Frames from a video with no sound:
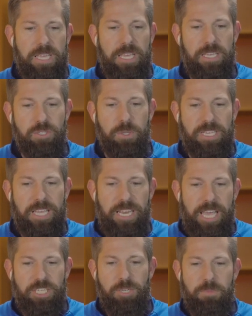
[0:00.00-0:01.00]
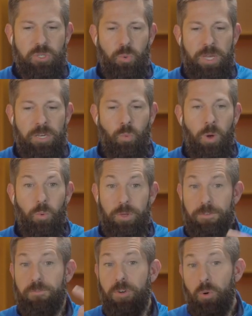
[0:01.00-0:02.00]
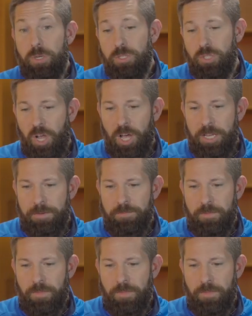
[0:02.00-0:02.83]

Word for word: is the connection between what we focus on,